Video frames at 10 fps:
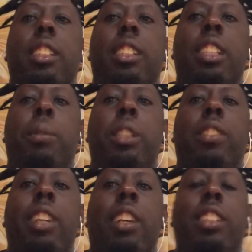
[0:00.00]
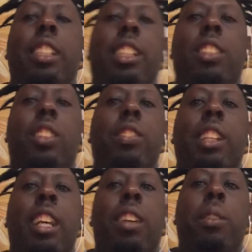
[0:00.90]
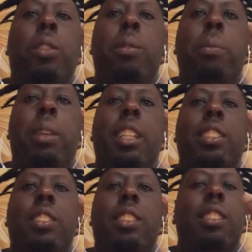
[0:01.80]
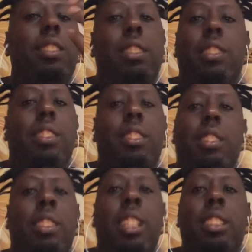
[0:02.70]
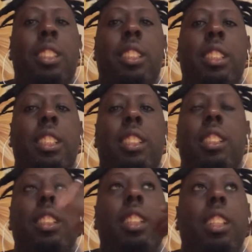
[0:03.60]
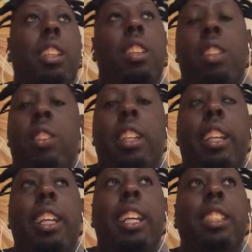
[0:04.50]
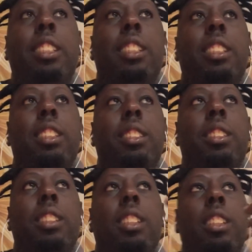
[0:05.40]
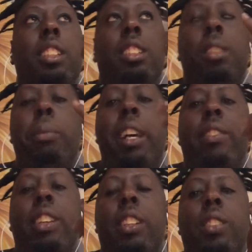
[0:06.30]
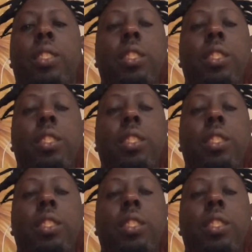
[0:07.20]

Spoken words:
Yeah, but if you have a think rough, you know, I don't know my password. That's just it. Okay, guys. So, bye for now.